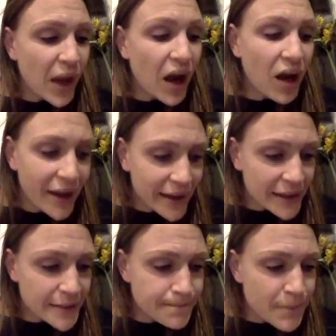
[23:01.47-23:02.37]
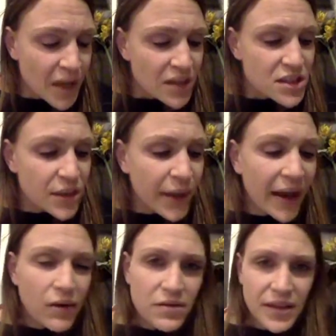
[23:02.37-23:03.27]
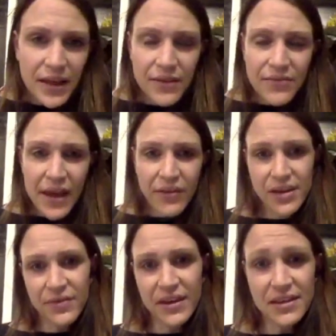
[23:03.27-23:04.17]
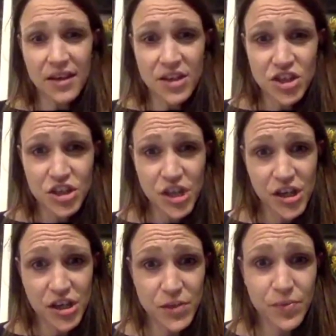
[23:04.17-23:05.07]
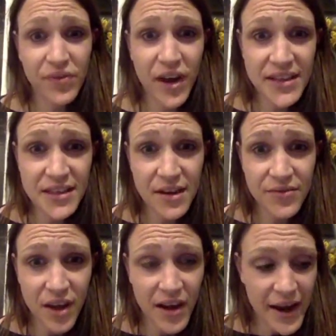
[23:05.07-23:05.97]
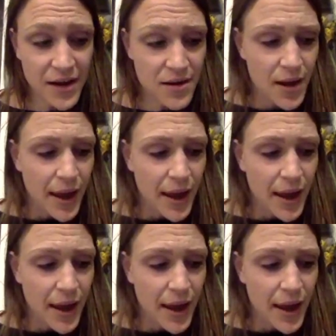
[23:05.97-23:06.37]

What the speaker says: Iron. So a healthy, varied vegan diet should provide enough iron,